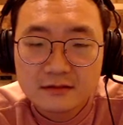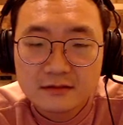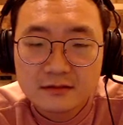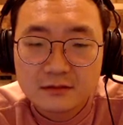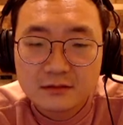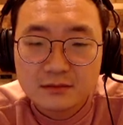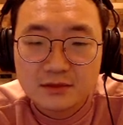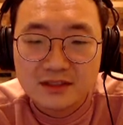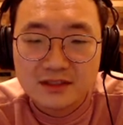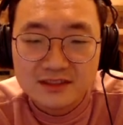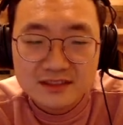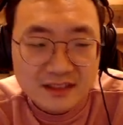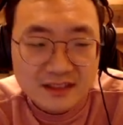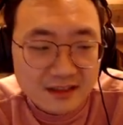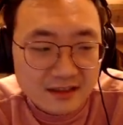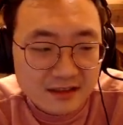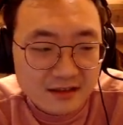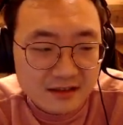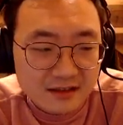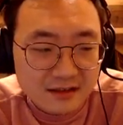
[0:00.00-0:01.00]
But is
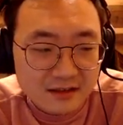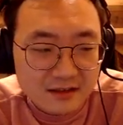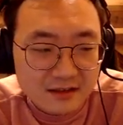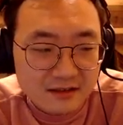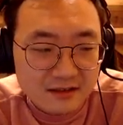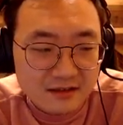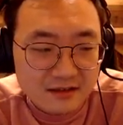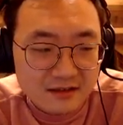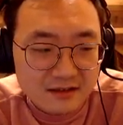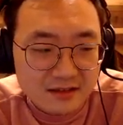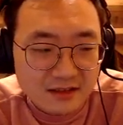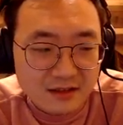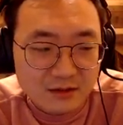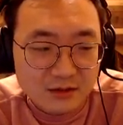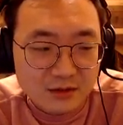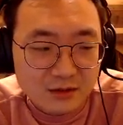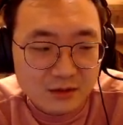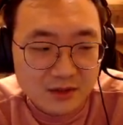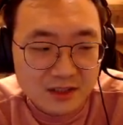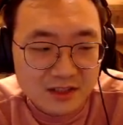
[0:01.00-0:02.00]
that what
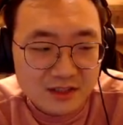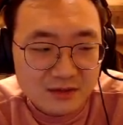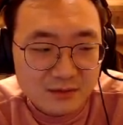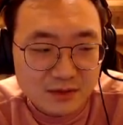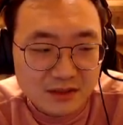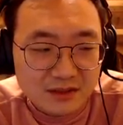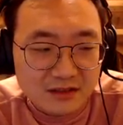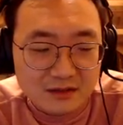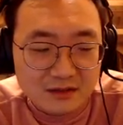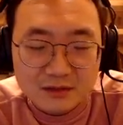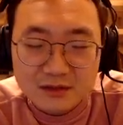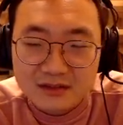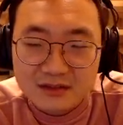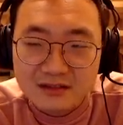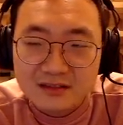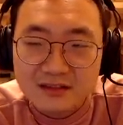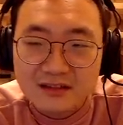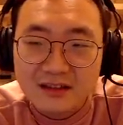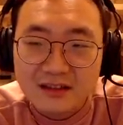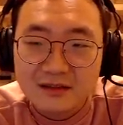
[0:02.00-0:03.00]
we should be doing to
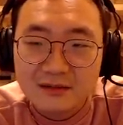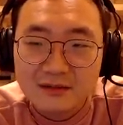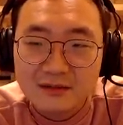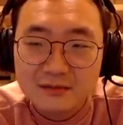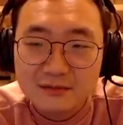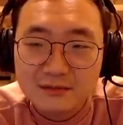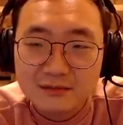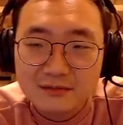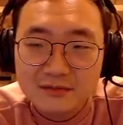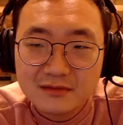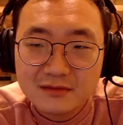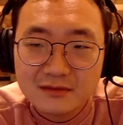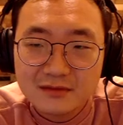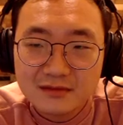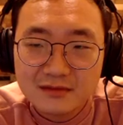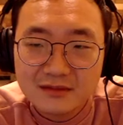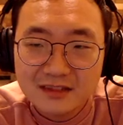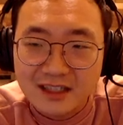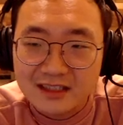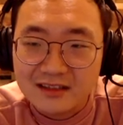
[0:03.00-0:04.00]

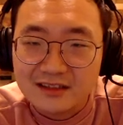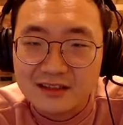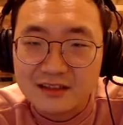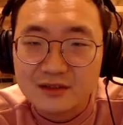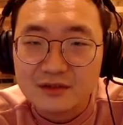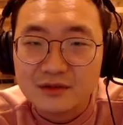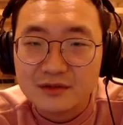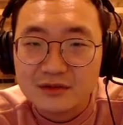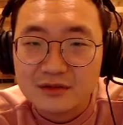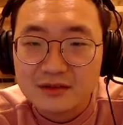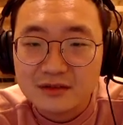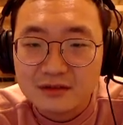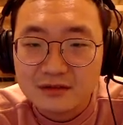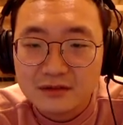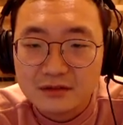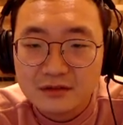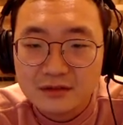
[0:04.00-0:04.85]
that dude who's